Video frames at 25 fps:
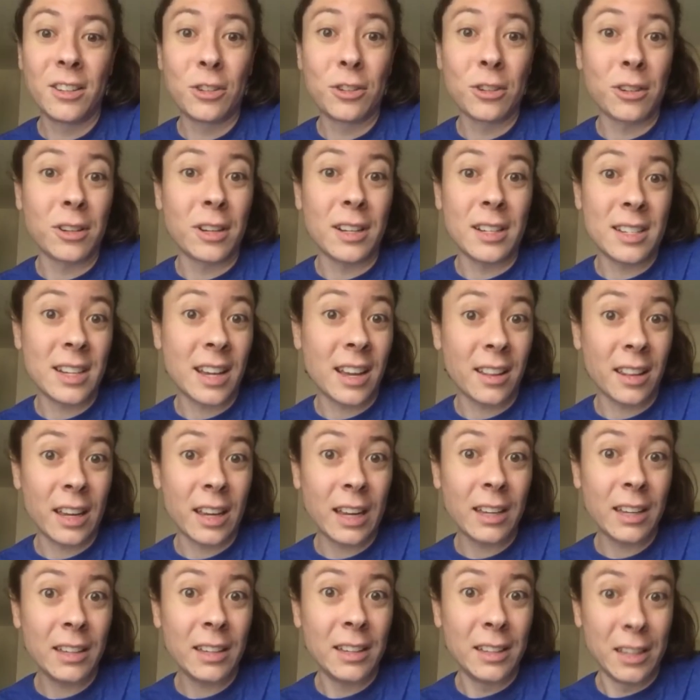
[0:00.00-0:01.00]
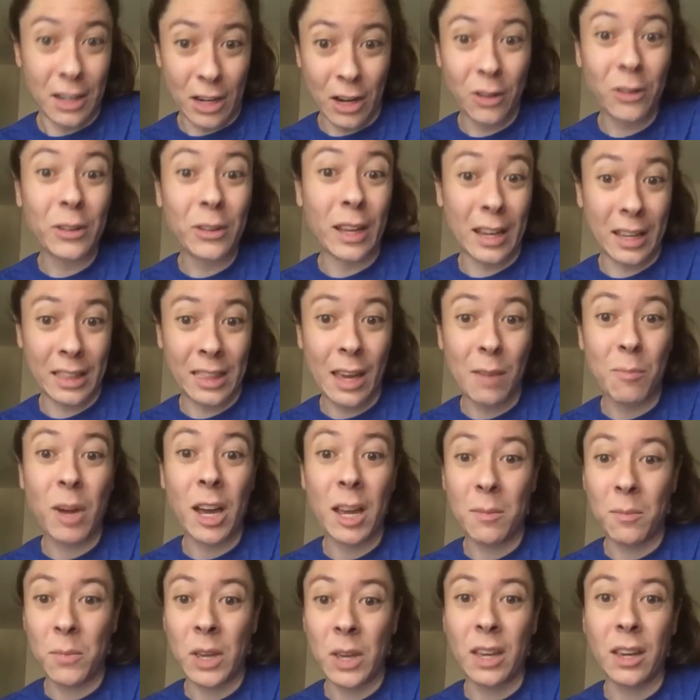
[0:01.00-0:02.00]
daylight. You know, like they
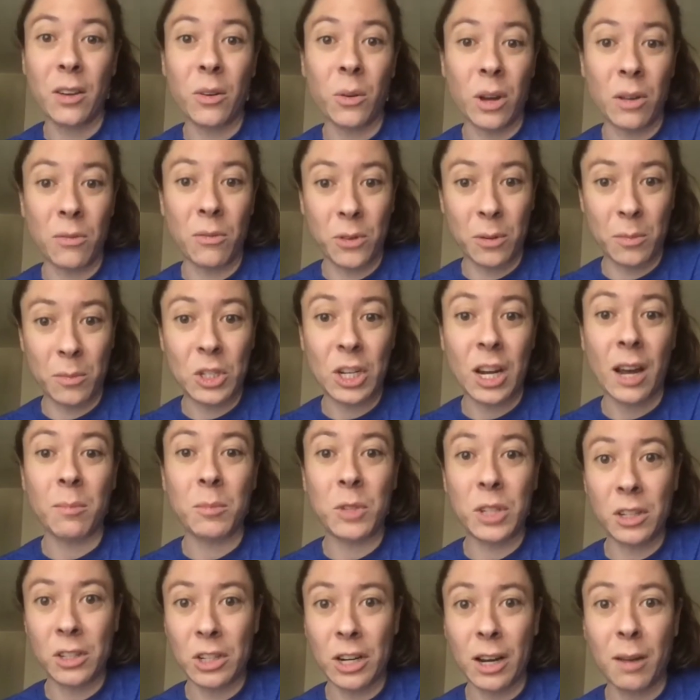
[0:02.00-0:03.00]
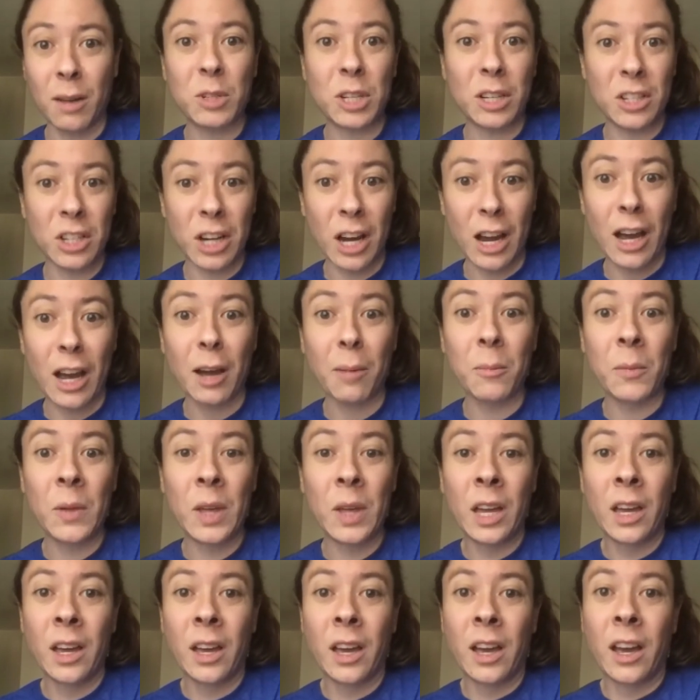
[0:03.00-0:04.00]
might be going right. from job to job to job.
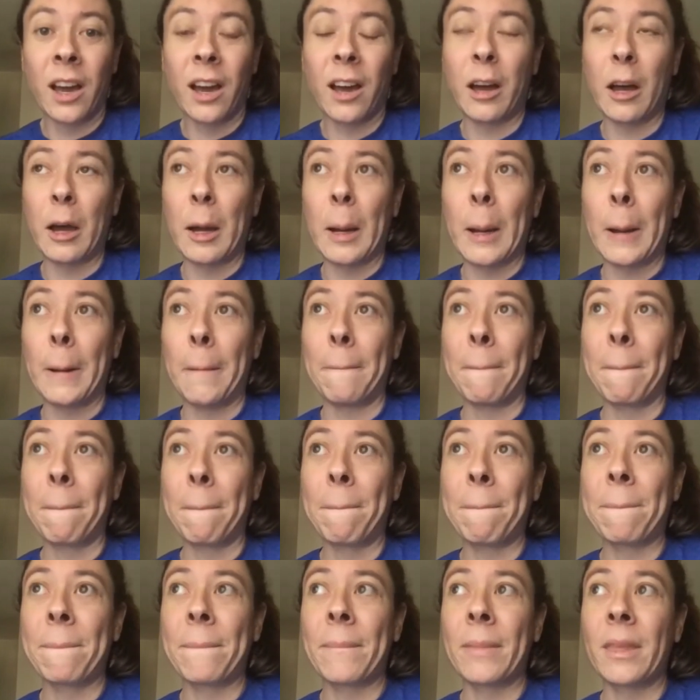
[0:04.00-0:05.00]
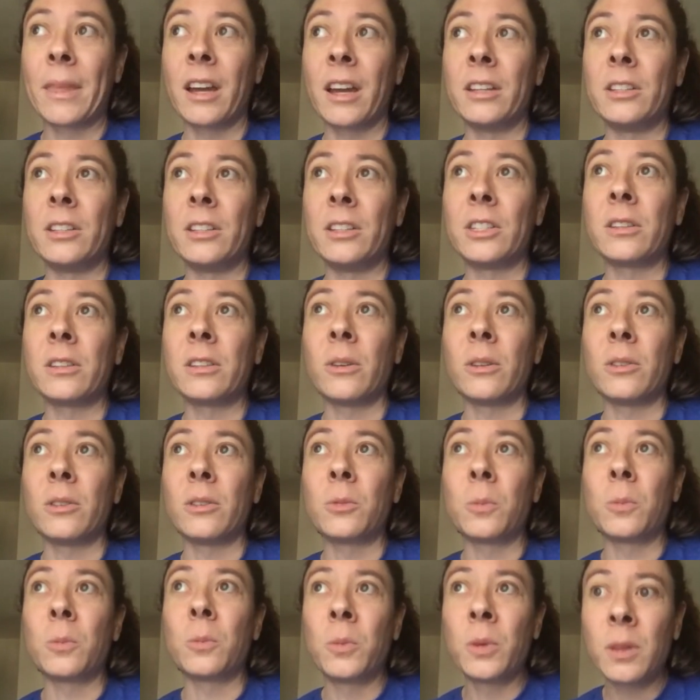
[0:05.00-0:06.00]
Um, and so it's
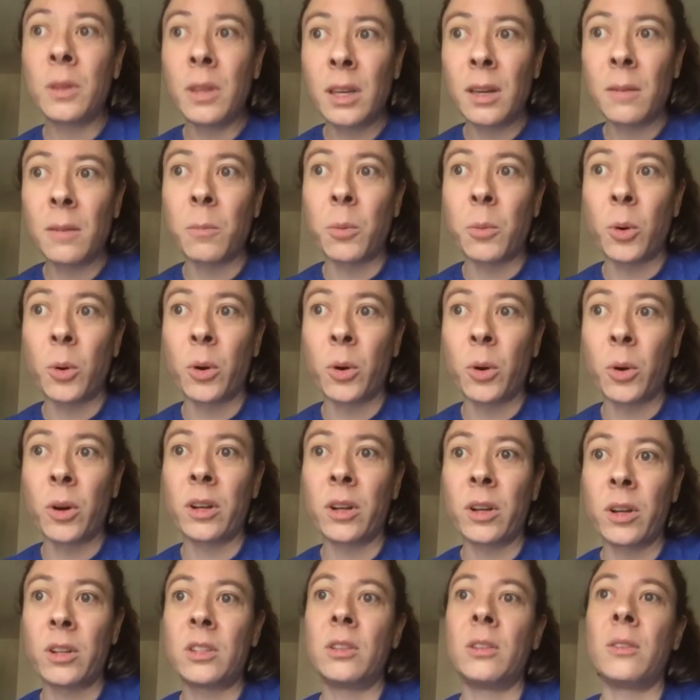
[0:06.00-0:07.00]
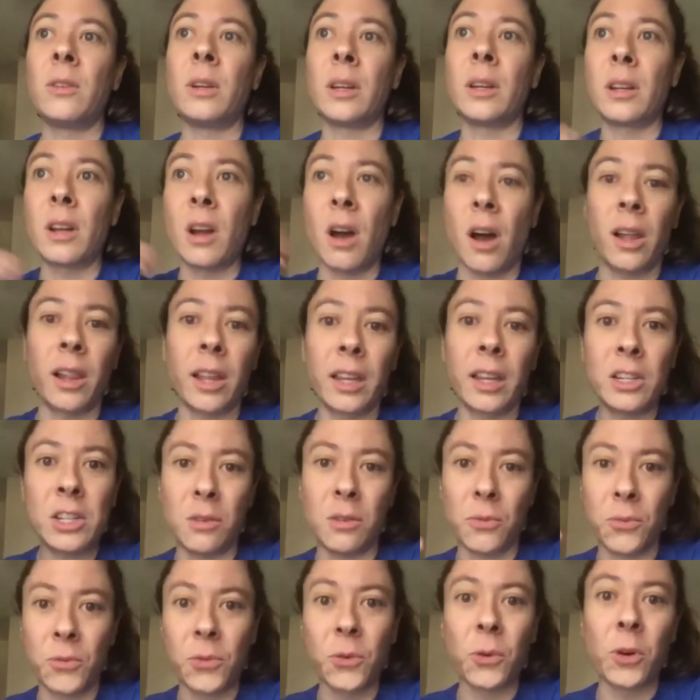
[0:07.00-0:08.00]
really important to acknowledge
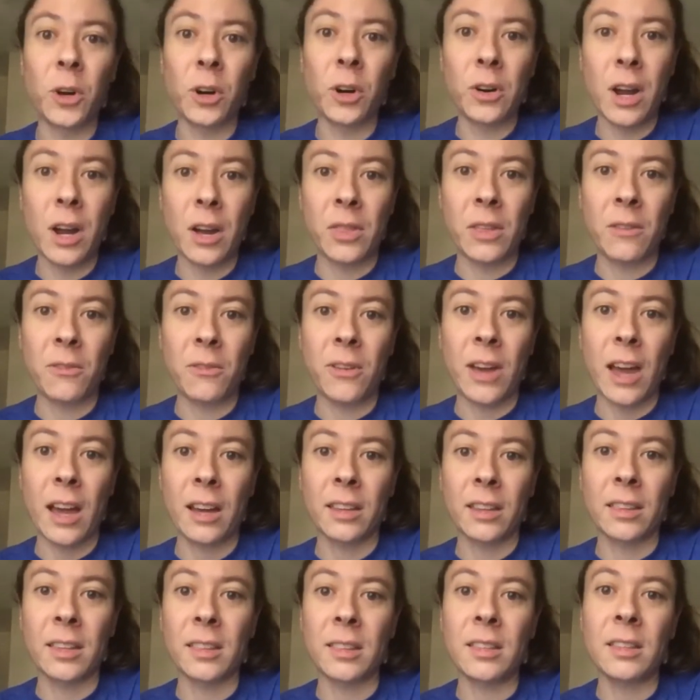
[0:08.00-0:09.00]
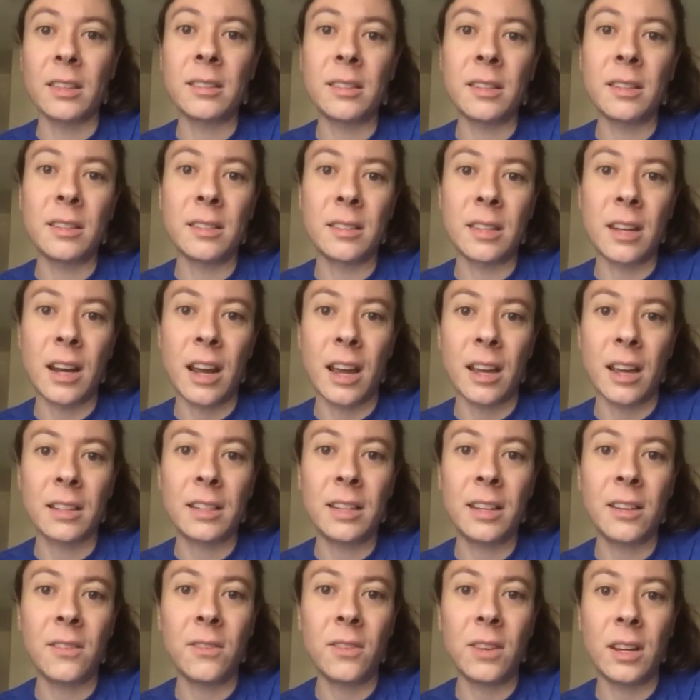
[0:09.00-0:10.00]
that and to foreground the fact that this is an
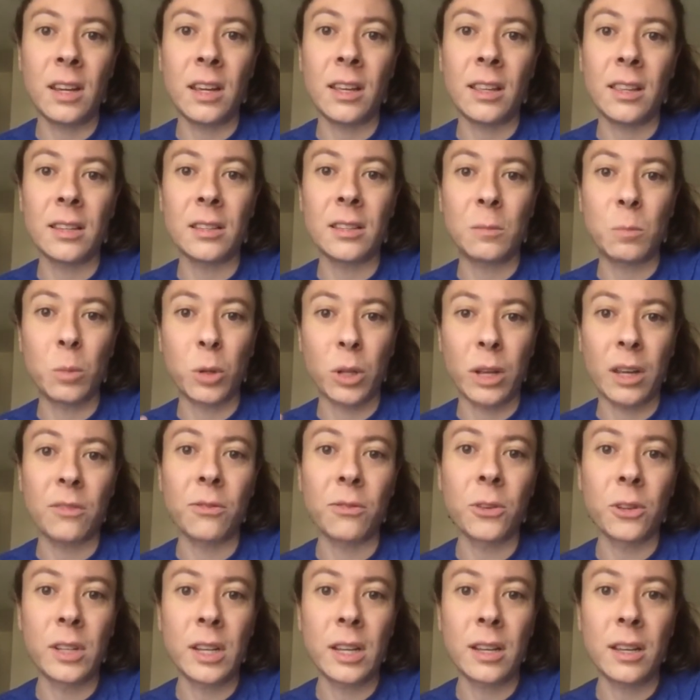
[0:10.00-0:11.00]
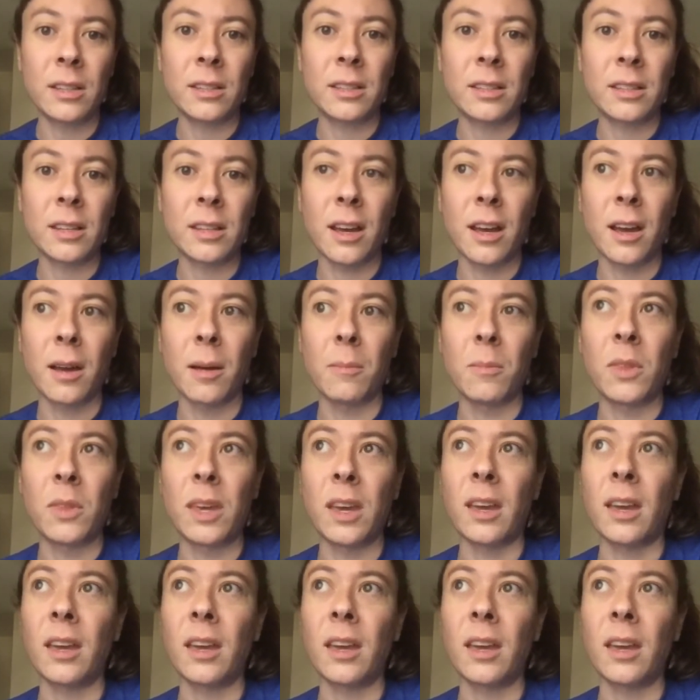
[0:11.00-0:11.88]
activity, this playfulness um, that